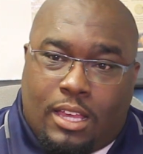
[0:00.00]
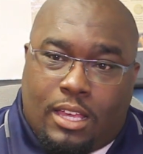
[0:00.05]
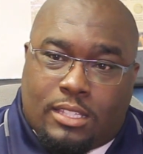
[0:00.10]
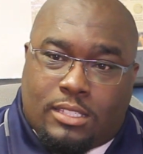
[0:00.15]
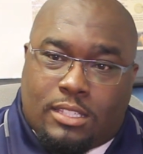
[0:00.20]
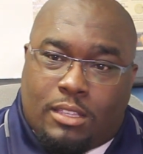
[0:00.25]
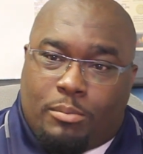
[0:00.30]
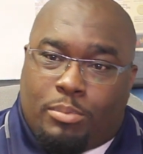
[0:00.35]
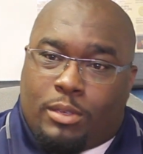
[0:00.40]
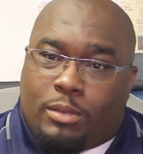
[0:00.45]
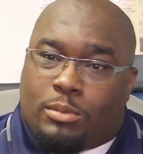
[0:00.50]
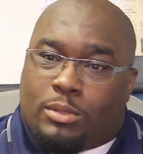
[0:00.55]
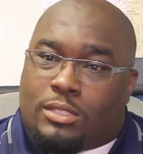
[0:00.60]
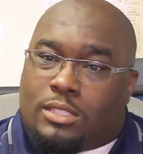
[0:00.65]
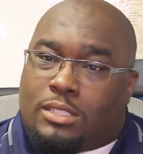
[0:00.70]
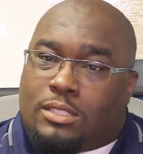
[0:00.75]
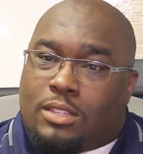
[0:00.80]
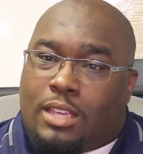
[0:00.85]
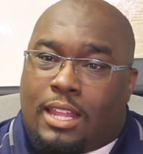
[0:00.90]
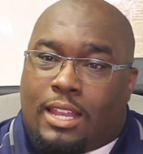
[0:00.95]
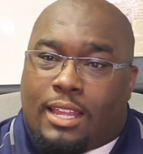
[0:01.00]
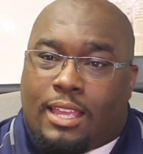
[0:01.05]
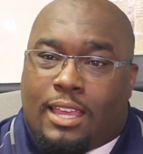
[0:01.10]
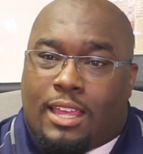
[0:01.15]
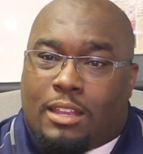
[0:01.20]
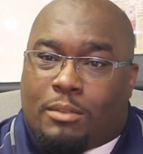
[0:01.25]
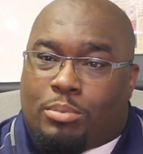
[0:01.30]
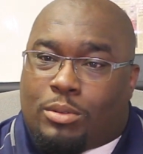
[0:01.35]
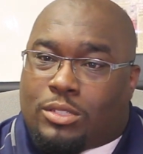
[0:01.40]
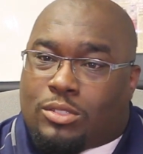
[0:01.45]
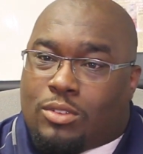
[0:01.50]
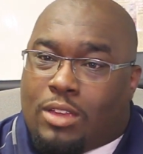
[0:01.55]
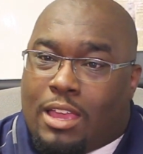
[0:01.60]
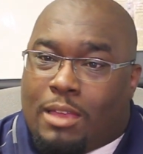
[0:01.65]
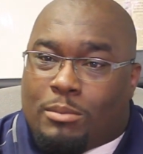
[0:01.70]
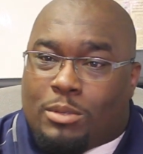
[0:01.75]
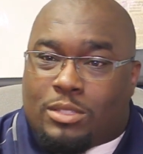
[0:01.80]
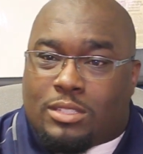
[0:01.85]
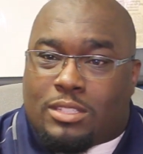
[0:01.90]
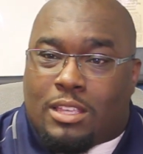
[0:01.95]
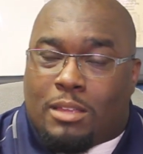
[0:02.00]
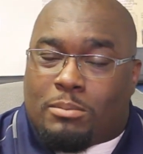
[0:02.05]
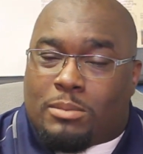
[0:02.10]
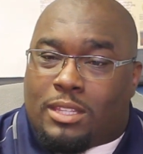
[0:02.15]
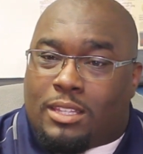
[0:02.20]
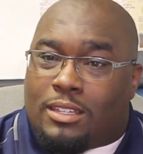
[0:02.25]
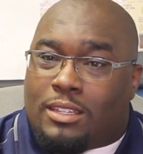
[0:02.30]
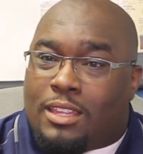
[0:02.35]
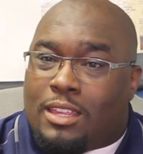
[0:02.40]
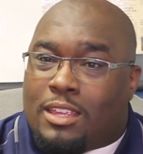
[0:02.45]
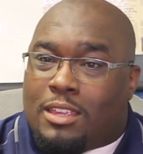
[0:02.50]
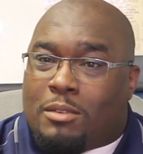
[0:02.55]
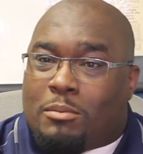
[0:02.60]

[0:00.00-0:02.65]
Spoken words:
Some people just try to kind of prescribe you something